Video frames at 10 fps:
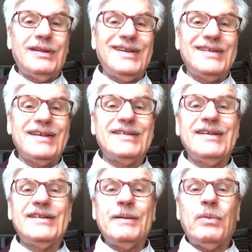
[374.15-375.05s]
It is a
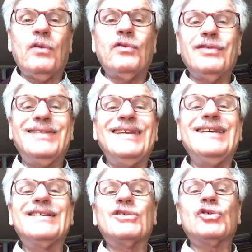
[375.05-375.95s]
system of
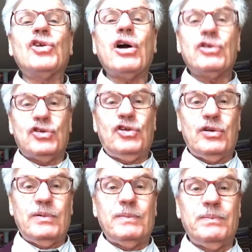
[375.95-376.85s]

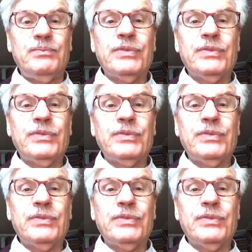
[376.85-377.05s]
destruction,